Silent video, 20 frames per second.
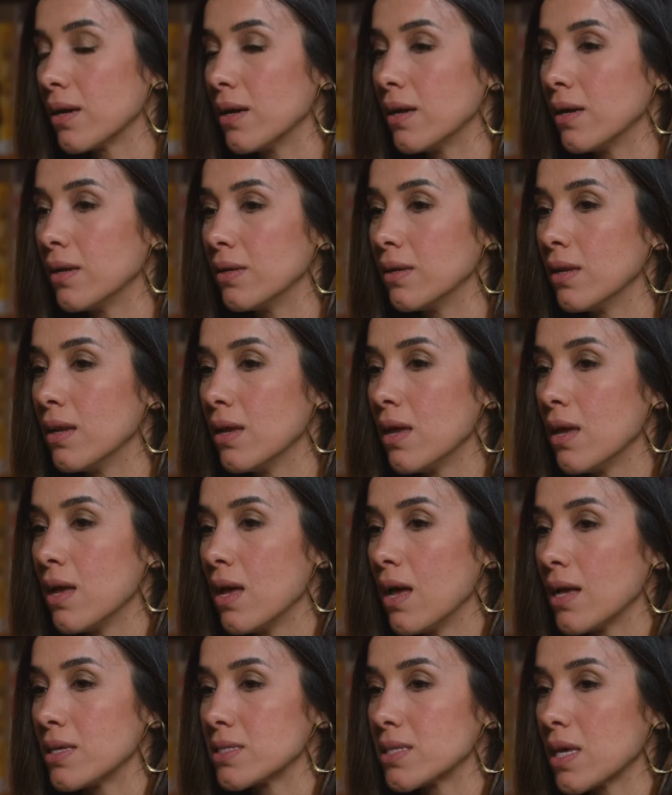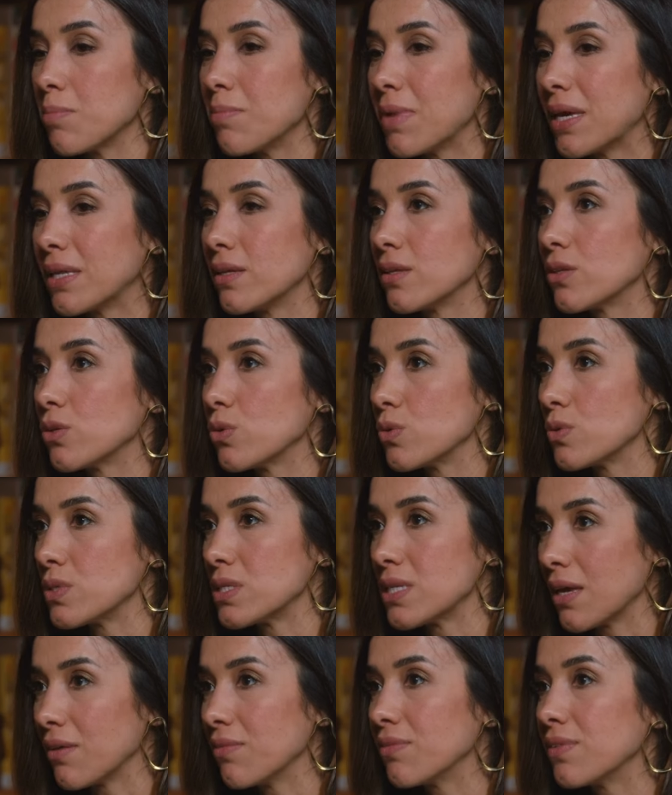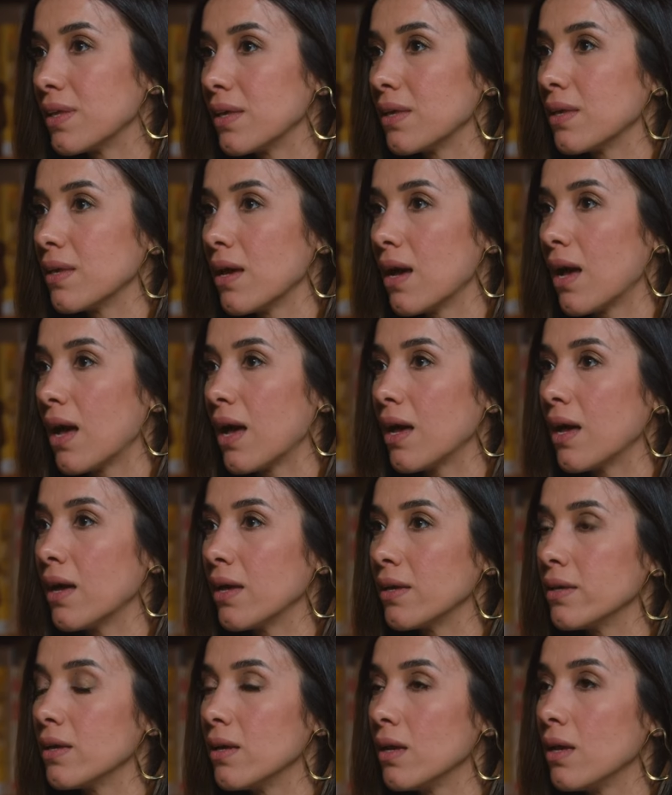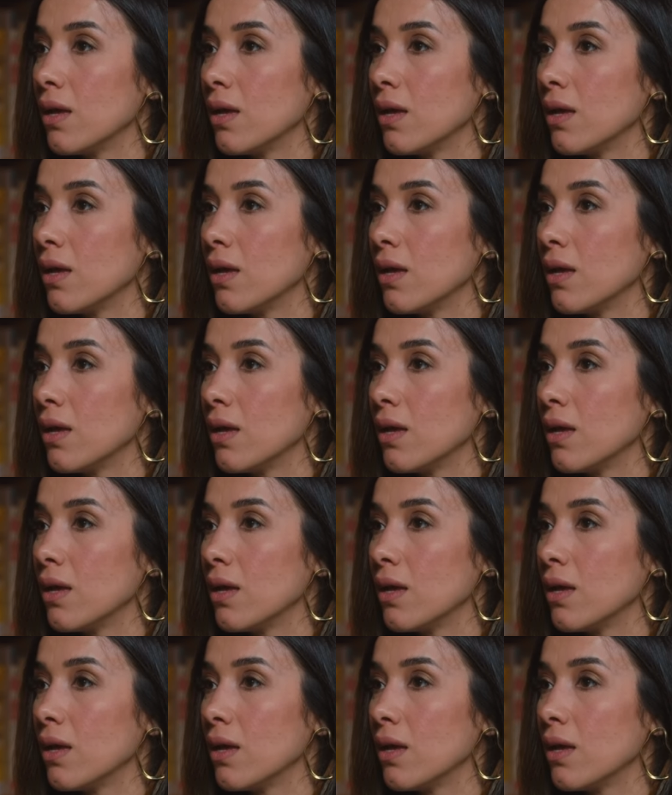And as I made it to safety, I